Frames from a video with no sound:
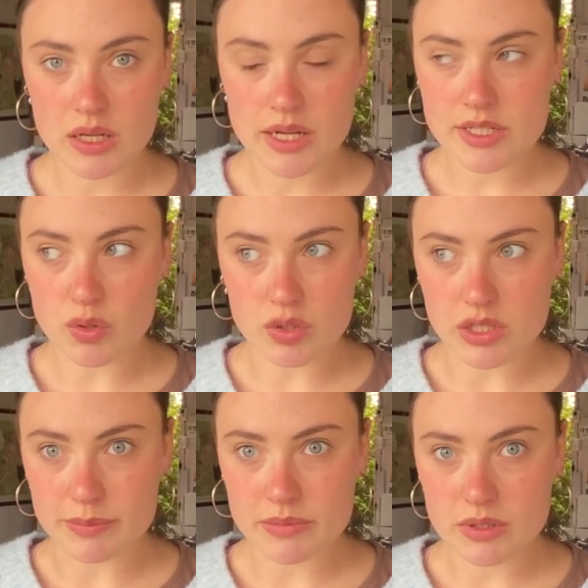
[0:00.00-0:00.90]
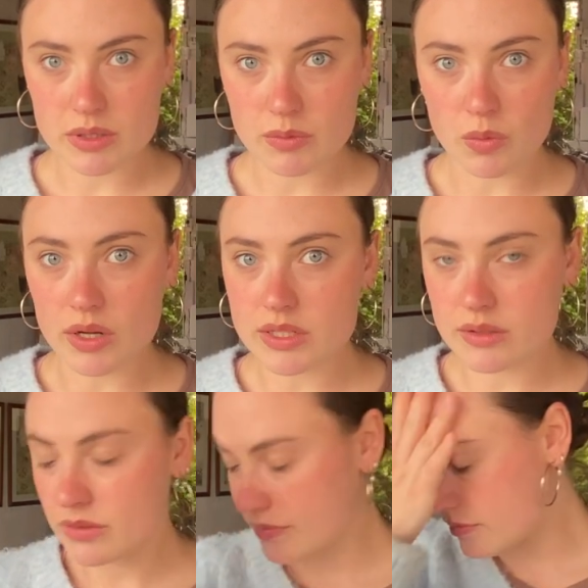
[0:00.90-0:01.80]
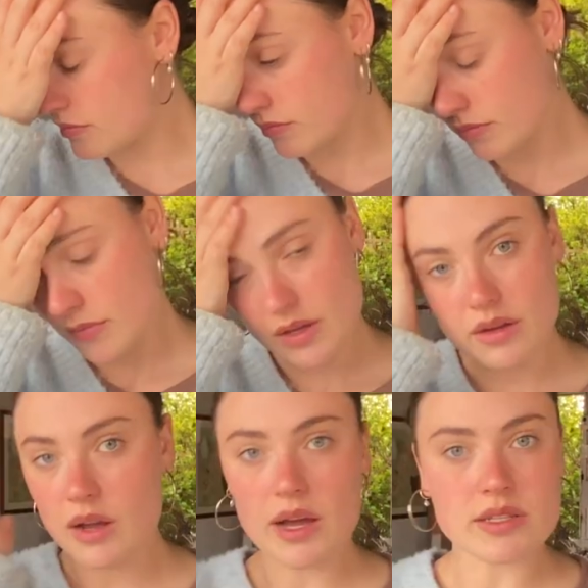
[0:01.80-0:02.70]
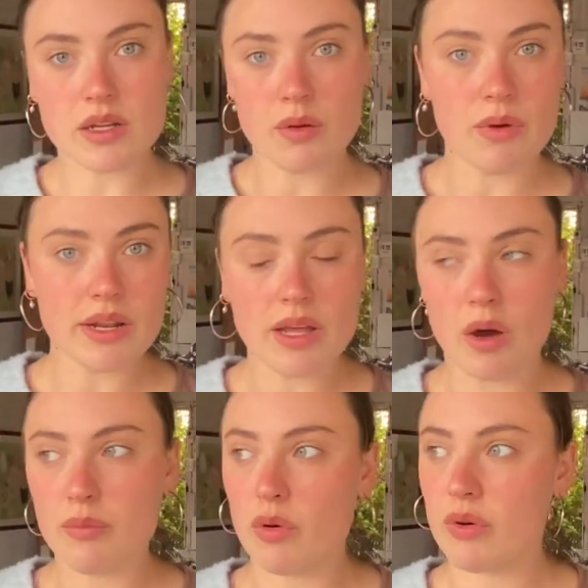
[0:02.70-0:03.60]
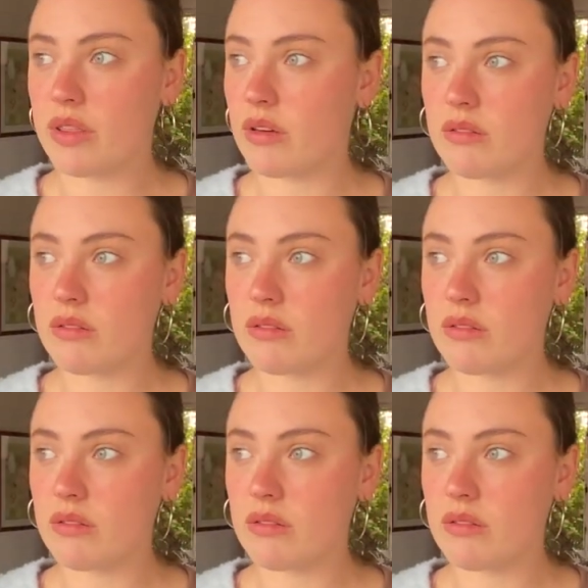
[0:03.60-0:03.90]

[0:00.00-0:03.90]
It's autumn. What? Guys, I don't want any more weather.